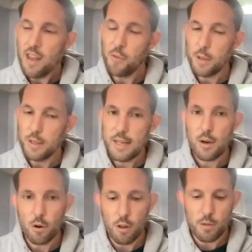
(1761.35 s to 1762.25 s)
If we
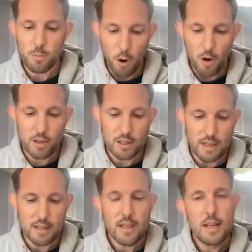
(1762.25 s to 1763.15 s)
tick all of those
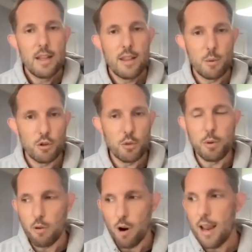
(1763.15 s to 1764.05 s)
boxes, then we
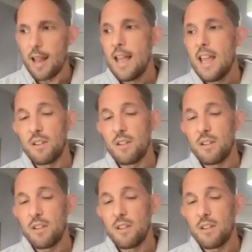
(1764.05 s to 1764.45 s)
should be all right.